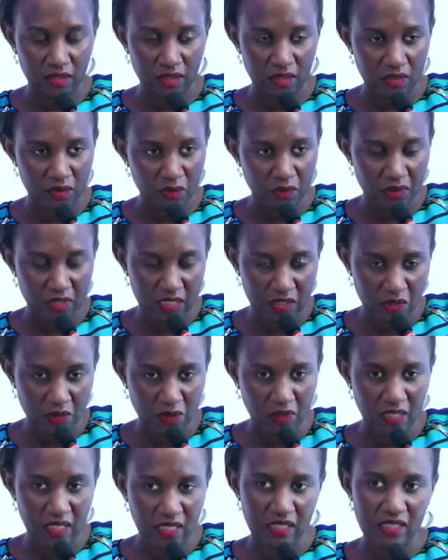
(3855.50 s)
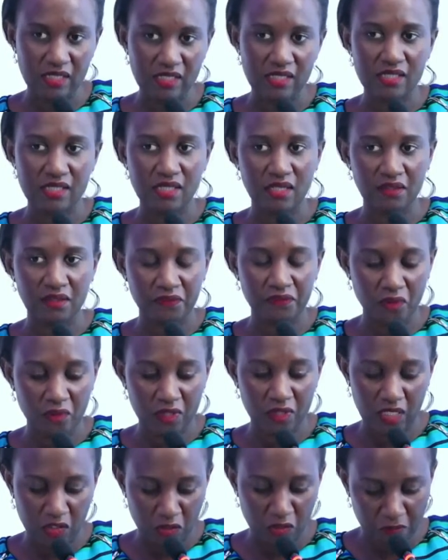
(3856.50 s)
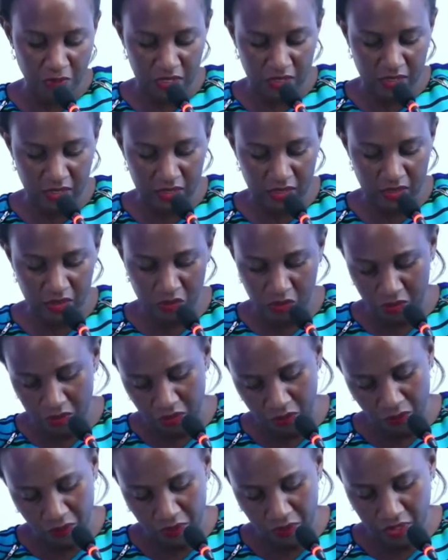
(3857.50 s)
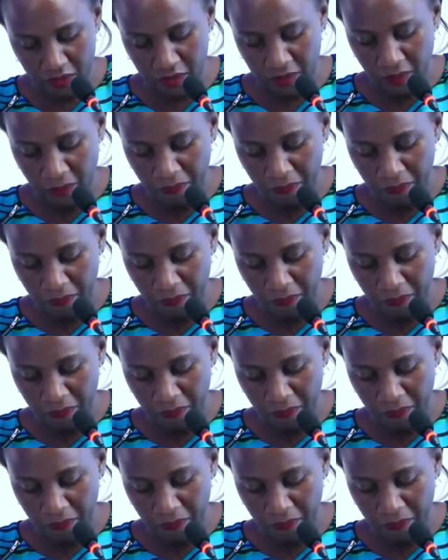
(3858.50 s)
Know that your land is safe, know that your business is doing well.